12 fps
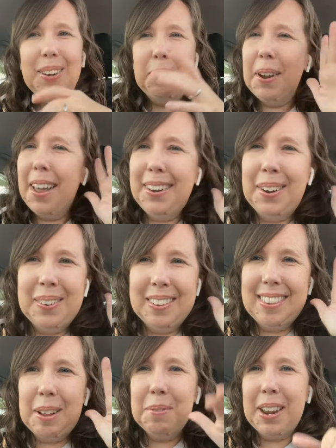We all know
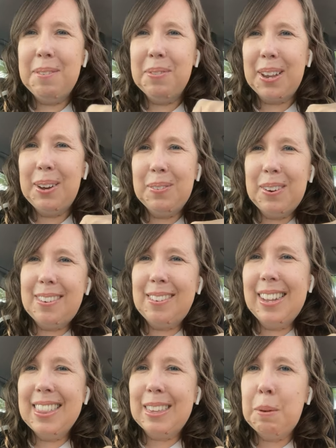sometimes how
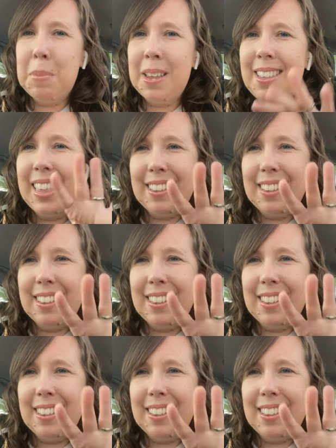restaurants can be.